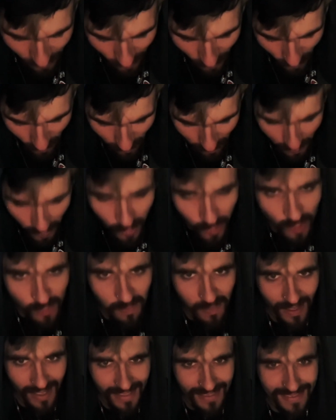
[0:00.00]
they're called
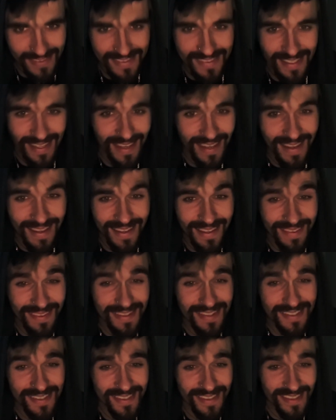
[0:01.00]
Boost Bites, and
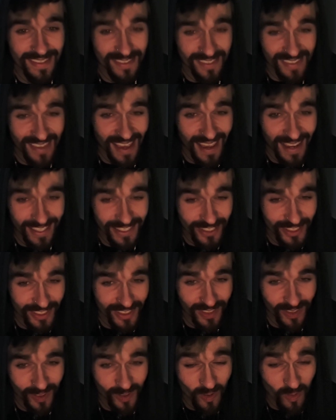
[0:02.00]
these things actually
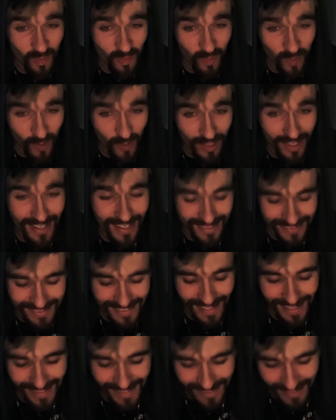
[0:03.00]
look pretty
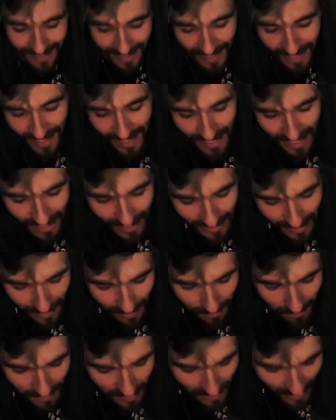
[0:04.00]
exciting.
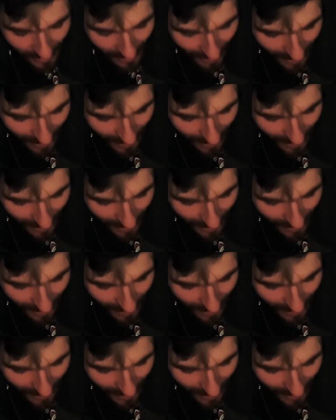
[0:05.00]
Um, they